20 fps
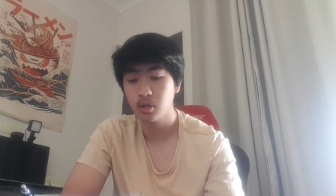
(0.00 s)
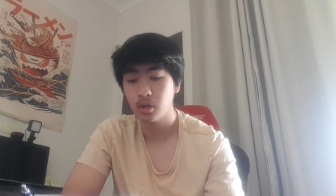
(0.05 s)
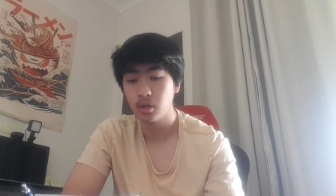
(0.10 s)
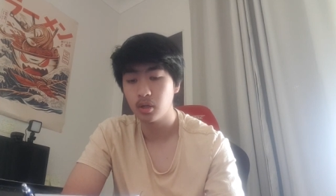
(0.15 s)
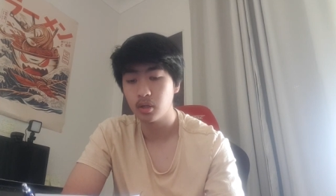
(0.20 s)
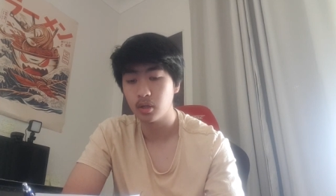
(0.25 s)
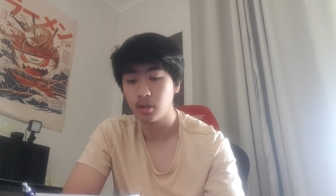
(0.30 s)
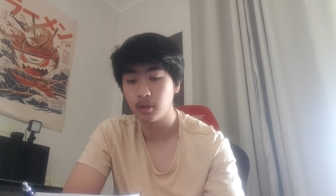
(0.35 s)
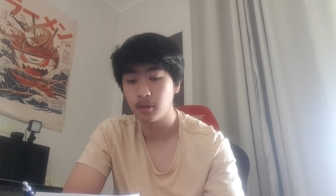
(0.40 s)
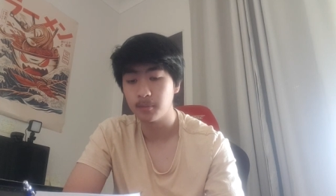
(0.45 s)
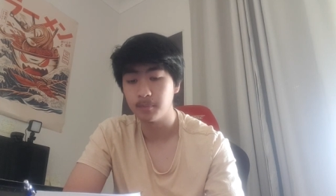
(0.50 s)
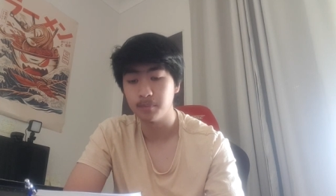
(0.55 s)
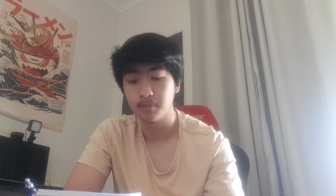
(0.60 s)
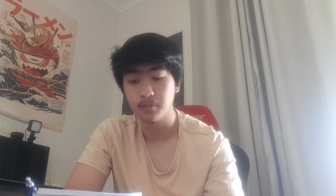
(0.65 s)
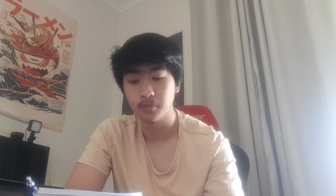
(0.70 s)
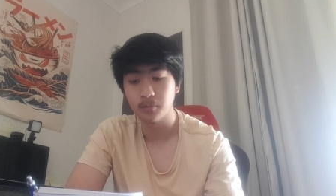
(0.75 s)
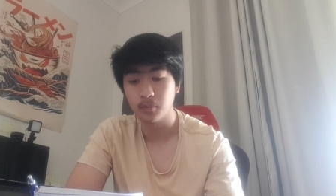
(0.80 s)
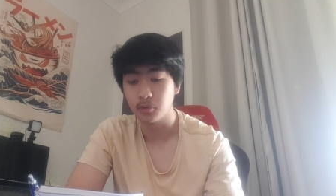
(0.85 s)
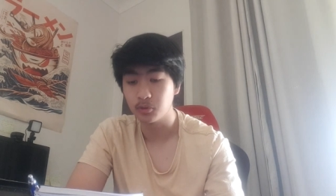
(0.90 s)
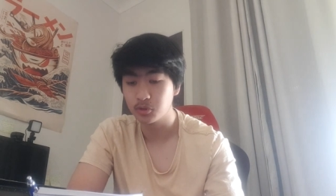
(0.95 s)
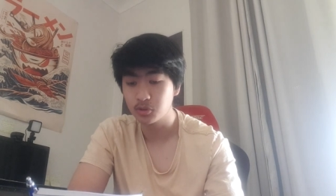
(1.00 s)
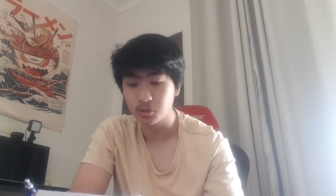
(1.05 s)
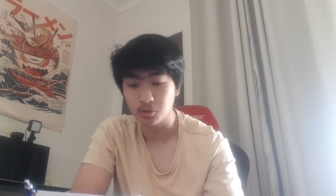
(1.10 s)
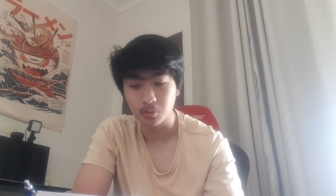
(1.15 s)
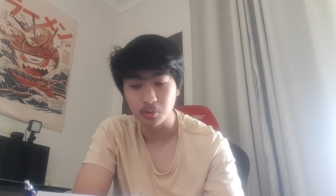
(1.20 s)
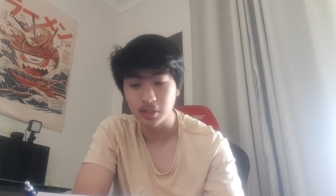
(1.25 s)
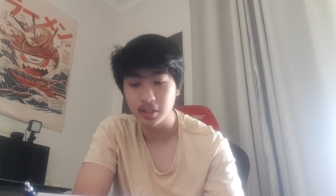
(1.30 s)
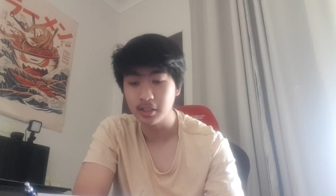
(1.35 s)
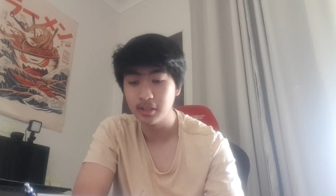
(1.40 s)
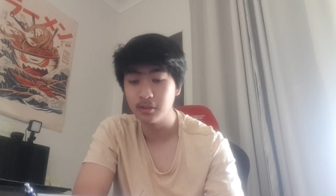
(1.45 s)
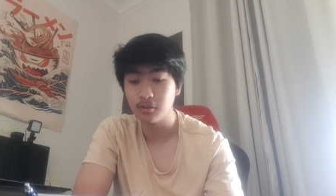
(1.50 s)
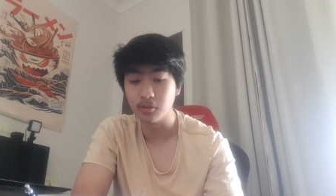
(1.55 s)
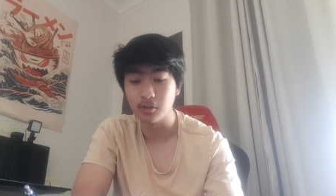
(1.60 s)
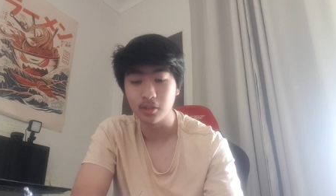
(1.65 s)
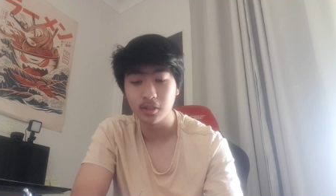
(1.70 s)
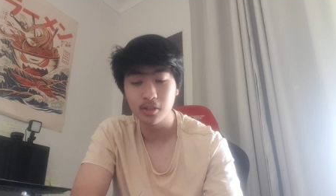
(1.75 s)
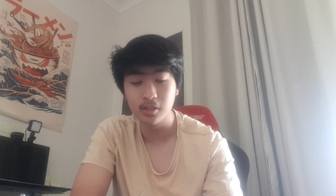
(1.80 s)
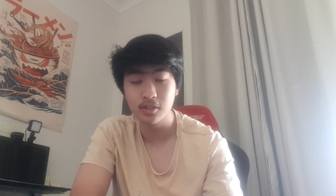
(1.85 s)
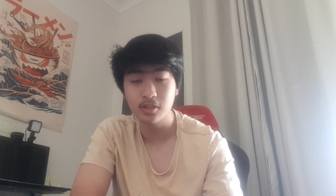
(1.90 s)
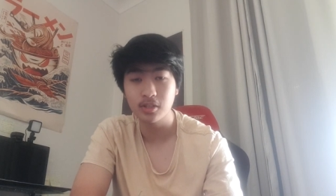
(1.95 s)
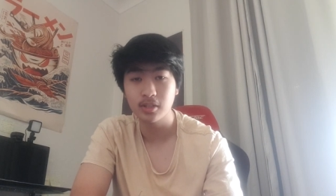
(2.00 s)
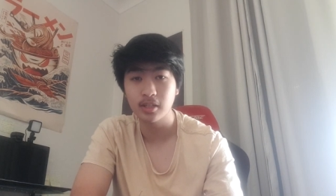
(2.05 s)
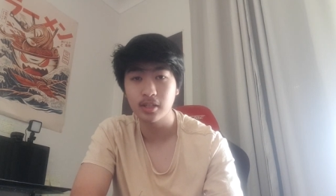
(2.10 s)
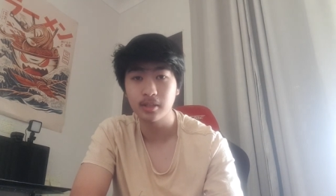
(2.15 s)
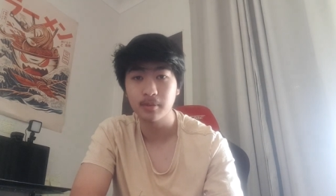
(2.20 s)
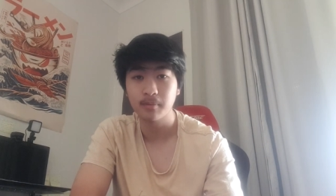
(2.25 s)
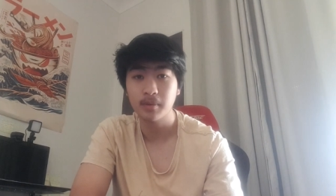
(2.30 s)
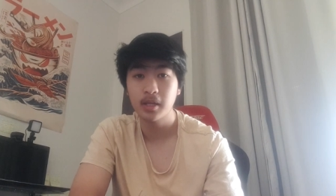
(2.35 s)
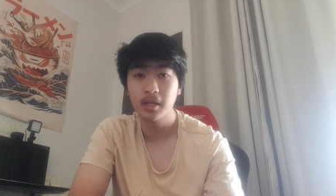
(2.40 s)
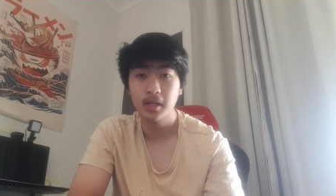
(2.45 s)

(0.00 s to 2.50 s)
no screen, no internet.